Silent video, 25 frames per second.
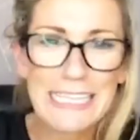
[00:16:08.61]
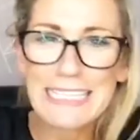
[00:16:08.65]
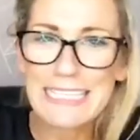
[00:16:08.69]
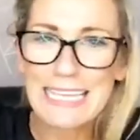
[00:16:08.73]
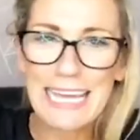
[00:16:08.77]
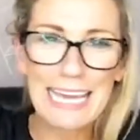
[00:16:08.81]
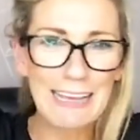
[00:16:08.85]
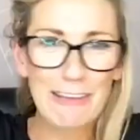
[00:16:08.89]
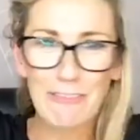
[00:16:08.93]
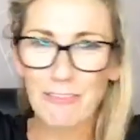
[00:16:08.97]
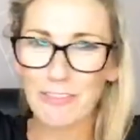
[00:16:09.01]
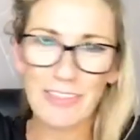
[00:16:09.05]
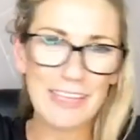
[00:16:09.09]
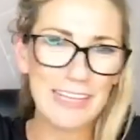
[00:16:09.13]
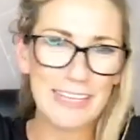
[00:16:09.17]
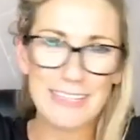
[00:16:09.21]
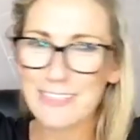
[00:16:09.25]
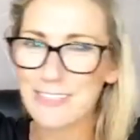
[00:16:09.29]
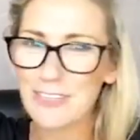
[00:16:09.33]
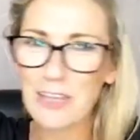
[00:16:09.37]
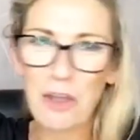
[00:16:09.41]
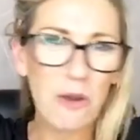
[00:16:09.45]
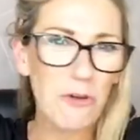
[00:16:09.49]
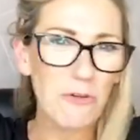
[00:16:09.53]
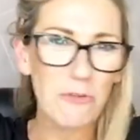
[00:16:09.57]
Tech
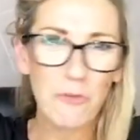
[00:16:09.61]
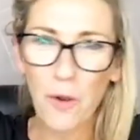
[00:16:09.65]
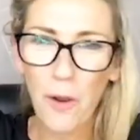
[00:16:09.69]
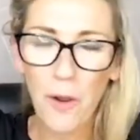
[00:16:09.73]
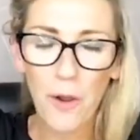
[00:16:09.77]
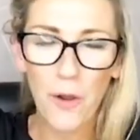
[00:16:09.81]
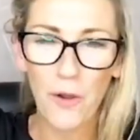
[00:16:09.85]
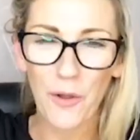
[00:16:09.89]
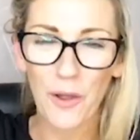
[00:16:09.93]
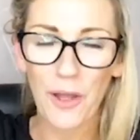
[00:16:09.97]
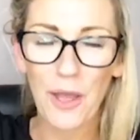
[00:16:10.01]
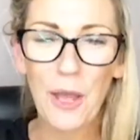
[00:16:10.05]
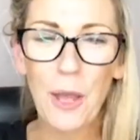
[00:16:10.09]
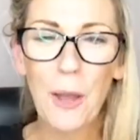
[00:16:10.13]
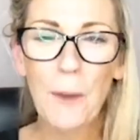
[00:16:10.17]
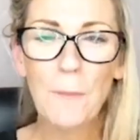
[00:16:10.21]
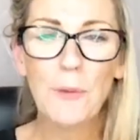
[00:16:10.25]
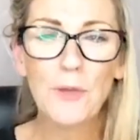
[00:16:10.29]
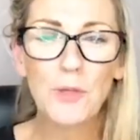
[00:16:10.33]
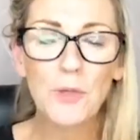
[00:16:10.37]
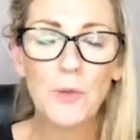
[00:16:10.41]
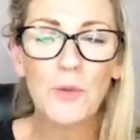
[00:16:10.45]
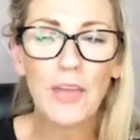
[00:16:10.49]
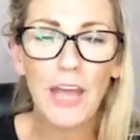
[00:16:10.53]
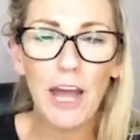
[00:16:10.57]
things go wrong,
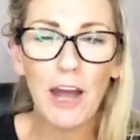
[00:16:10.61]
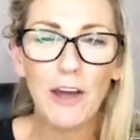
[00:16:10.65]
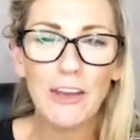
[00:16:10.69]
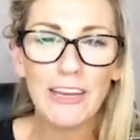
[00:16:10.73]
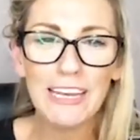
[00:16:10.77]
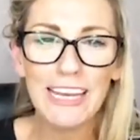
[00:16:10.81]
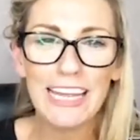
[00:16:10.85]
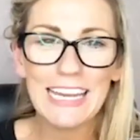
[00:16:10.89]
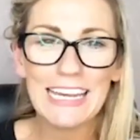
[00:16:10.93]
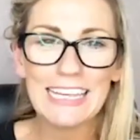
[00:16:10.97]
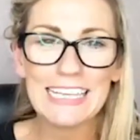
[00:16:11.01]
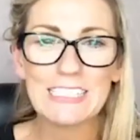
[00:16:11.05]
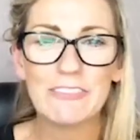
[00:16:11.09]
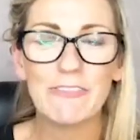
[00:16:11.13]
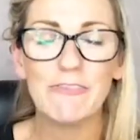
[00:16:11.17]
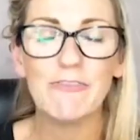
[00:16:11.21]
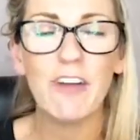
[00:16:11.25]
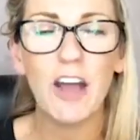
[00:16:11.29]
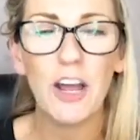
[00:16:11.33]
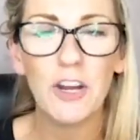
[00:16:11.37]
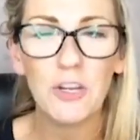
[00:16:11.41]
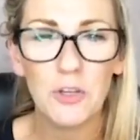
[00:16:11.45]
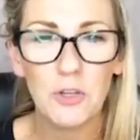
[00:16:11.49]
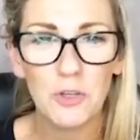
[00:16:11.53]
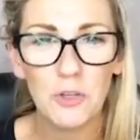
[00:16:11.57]
but you can't let it
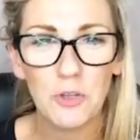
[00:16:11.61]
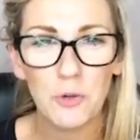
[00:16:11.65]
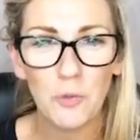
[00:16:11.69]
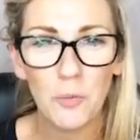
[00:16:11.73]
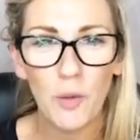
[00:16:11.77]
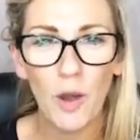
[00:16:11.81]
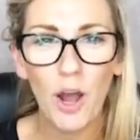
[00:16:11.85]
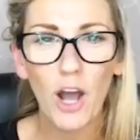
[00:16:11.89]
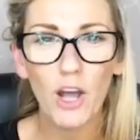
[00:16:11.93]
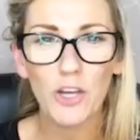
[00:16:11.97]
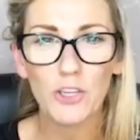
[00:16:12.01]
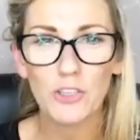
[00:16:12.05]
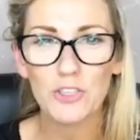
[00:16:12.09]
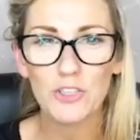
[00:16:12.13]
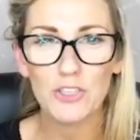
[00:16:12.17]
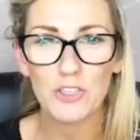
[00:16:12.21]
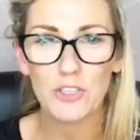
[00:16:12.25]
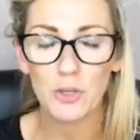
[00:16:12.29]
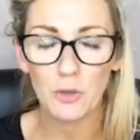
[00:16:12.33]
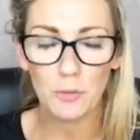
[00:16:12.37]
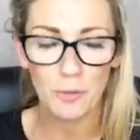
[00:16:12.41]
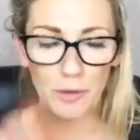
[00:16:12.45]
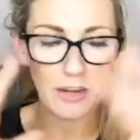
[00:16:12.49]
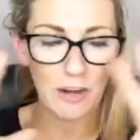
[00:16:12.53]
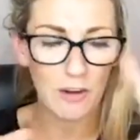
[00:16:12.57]
define who you are. You
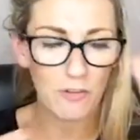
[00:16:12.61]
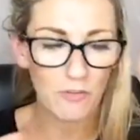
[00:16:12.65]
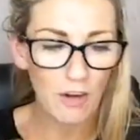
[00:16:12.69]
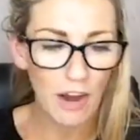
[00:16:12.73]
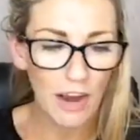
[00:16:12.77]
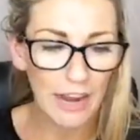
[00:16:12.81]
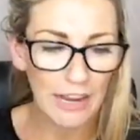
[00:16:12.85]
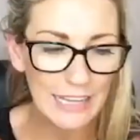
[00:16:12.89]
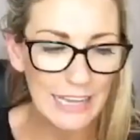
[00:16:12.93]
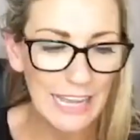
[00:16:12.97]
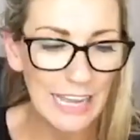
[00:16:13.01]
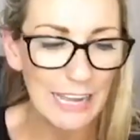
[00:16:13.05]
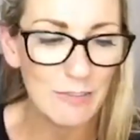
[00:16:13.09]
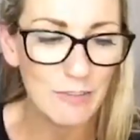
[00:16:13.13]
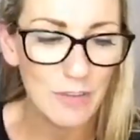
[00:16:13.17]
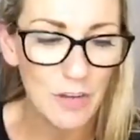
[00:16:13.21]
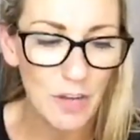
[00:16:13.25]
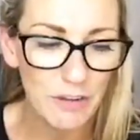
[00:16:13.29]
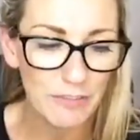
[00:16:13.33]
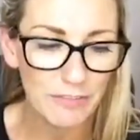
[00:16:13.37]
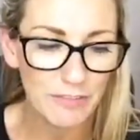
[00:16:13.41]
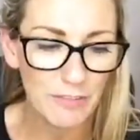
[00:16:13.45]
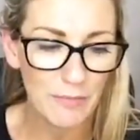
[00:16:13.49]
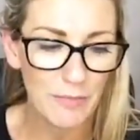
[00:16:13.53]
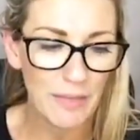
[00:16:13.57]
just got to be like, right, okay, I've
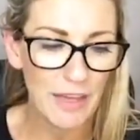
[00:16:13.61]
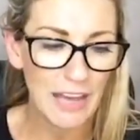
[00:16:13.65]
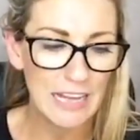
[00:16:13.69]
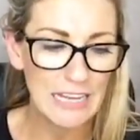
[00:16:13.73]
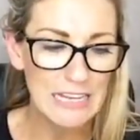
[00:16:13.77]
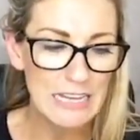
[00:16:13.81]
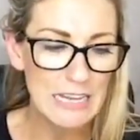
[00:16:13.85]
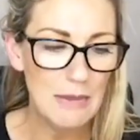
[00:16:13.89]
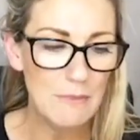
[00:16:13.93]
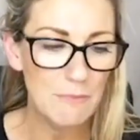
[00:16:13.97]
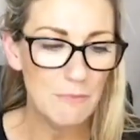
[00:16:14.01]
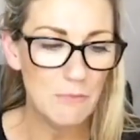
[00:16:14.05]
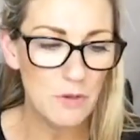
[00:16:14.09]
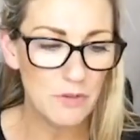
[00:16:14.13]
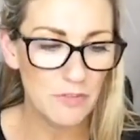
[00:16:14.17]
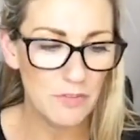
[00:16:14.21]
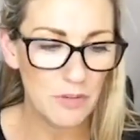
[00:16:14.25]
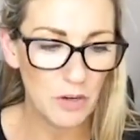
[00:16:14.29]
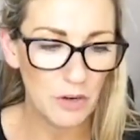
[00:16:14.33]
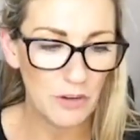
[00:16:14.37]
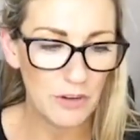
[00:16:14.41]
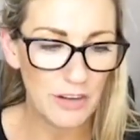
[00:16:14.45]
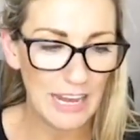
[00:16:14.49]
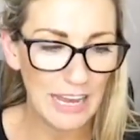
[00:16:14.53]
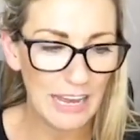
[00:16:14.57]
learnt from that,
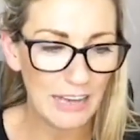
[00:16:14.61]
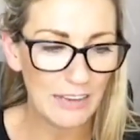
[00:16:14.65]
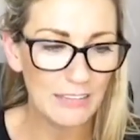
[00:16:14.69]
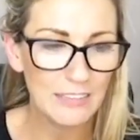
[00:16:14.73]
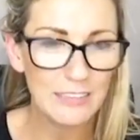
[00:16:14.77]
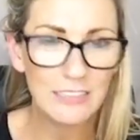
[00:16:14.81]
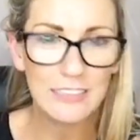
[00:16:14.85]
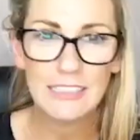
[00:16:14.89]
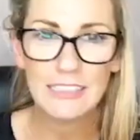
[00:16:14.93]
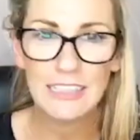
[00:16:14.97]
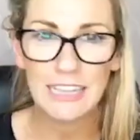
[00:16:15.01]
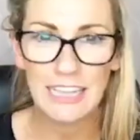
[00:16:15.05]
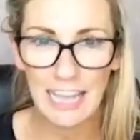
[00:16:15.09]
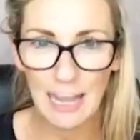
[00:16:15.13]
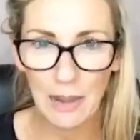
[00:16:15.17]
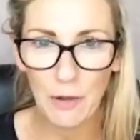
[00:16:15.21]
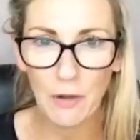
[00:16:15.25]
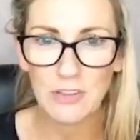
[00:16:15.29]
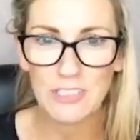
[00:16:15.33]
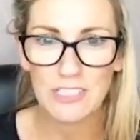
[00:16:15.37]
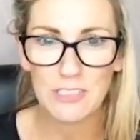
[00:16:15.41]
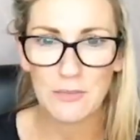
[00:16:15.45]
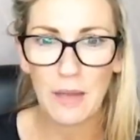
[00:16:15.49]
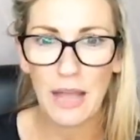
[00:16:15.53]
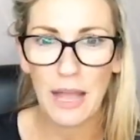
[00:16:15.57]
moving on now,
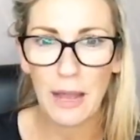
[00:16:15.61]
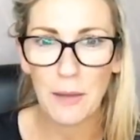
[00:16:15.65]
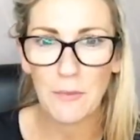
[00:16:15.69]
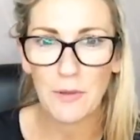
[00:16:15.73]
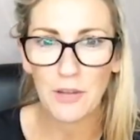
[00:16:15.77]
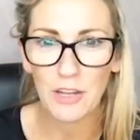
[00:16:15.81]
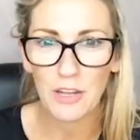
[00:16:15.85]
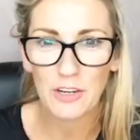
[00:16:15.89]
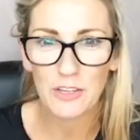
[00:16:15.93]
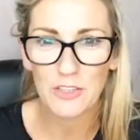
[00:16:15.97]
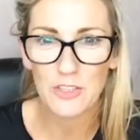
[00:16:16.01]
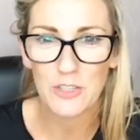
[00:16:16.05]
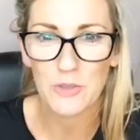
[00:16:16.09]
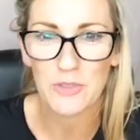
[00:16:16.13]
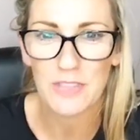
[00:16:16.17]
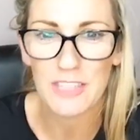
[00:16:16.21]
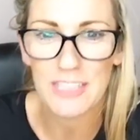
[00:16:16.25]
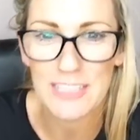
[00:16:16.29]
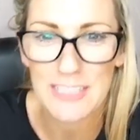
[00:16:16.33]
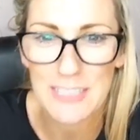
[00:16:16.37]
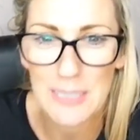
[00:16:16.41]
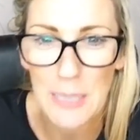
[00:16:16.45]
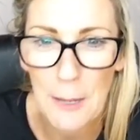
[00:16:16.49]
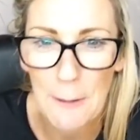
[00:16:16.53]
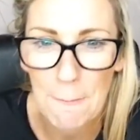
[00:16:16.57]
how am I going to do
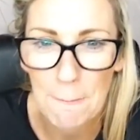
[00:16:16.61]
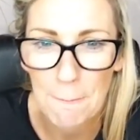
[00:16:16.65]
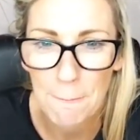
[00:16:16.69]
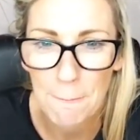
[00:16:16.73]
this?